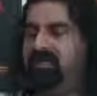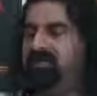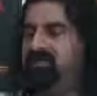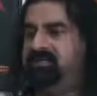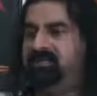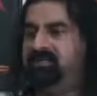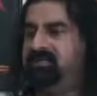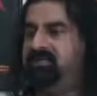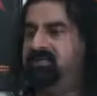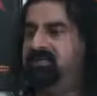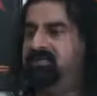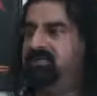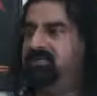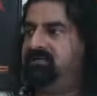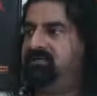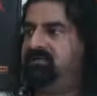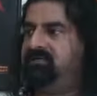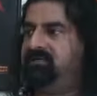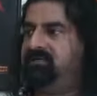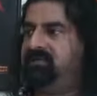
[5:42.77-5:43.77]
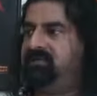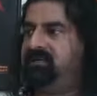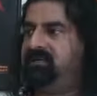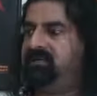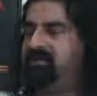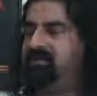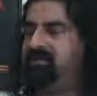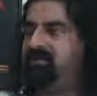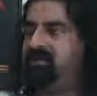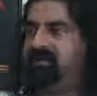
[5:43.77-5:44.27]
and
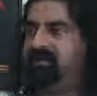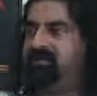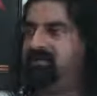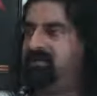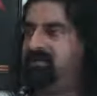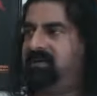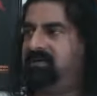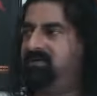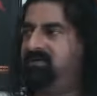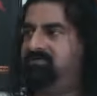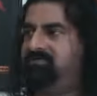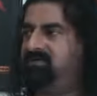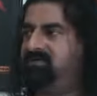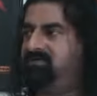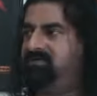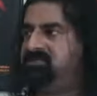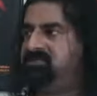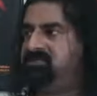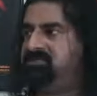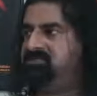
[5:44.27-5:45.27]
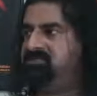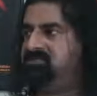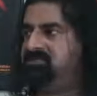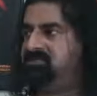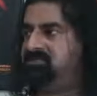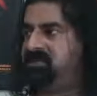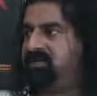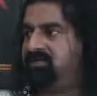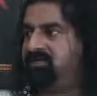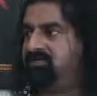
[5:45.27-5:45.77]
100% it
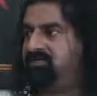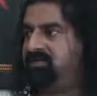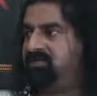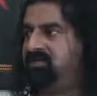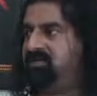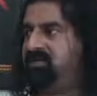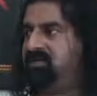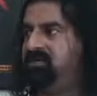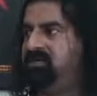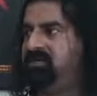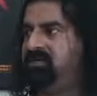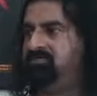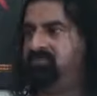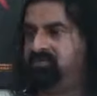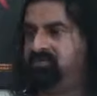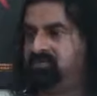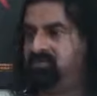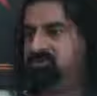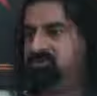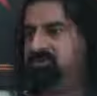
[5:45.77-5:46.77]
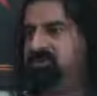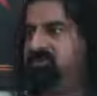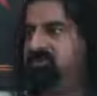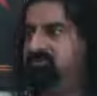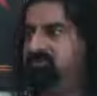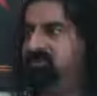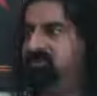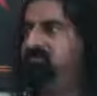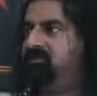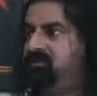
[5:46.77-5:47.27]
is correct, because those are
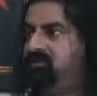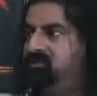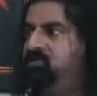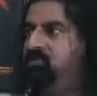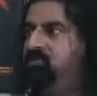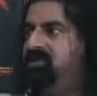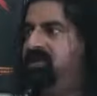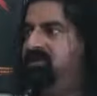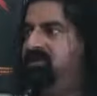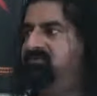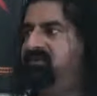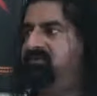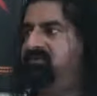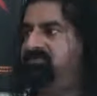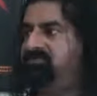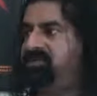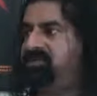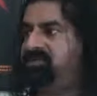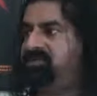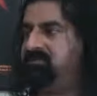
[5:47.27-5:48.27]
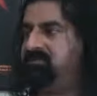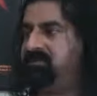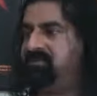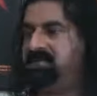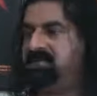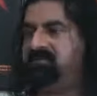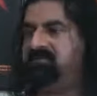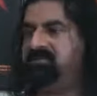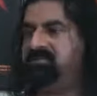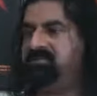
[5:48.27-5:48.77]
the people who deliver
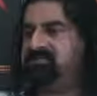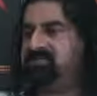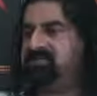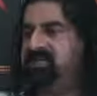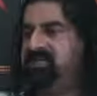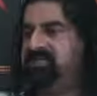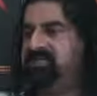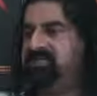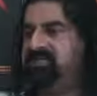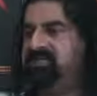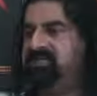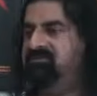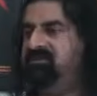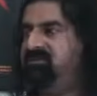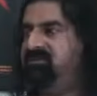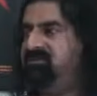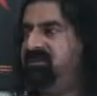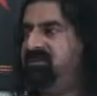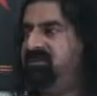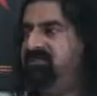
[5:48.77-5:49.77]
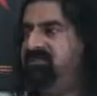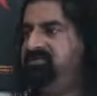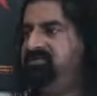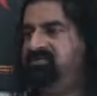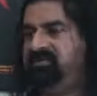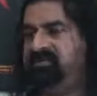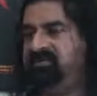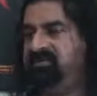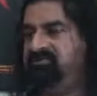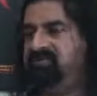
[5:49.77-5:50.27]
Shaktipat. Otherwise, even if I
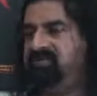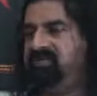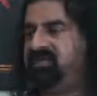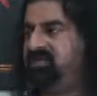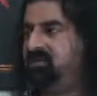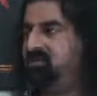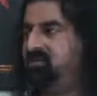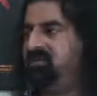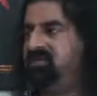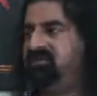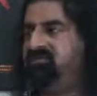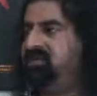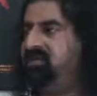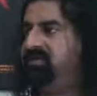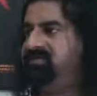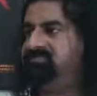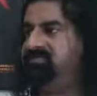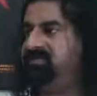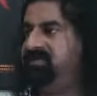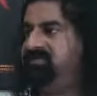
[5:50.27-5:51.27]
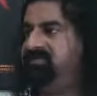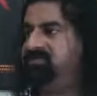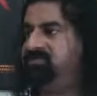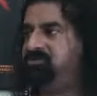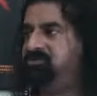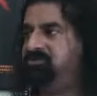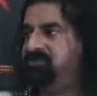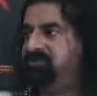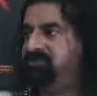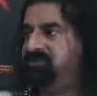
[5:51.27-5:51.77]
initiate, if they cannot give any
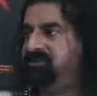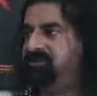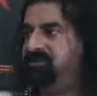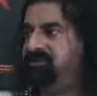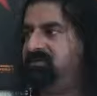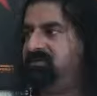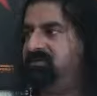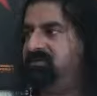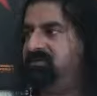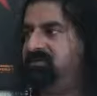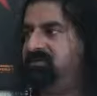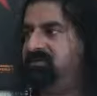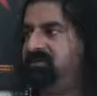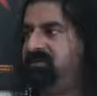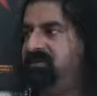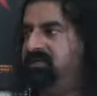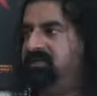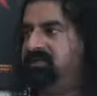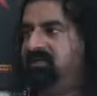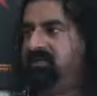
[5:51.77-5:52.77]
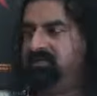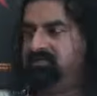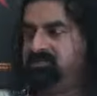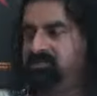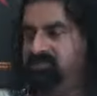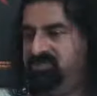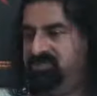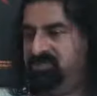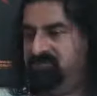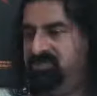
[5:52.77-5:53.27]
experience to people.
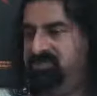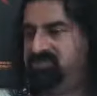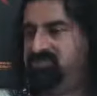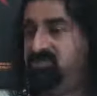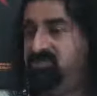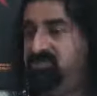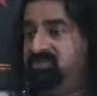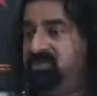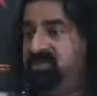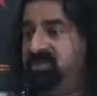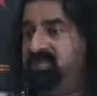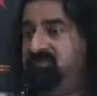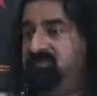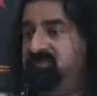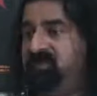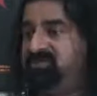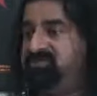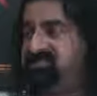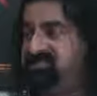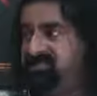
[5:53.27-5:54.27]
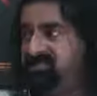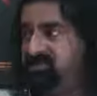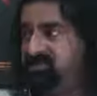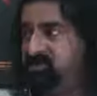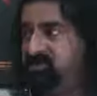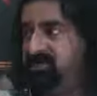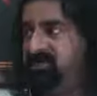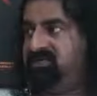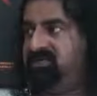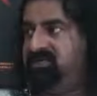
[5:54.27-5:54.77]
So it depends on their capacity
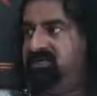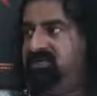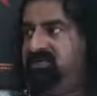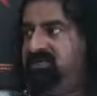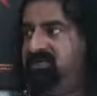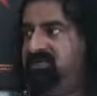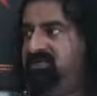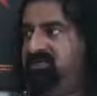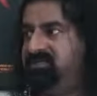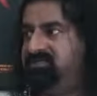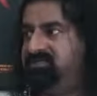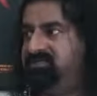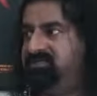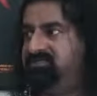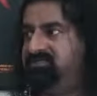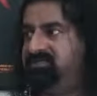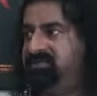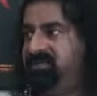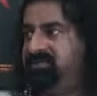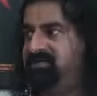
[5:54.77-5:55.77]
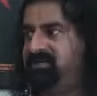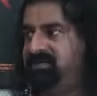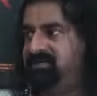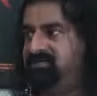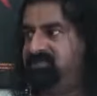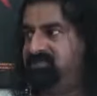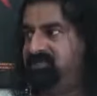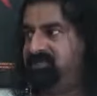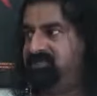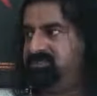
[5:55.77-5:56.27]
to contain the energy which I
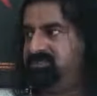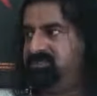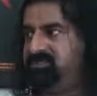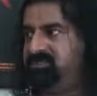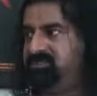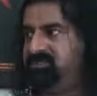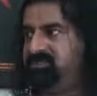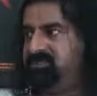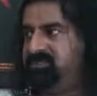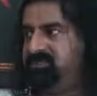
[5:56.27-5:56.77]
transmit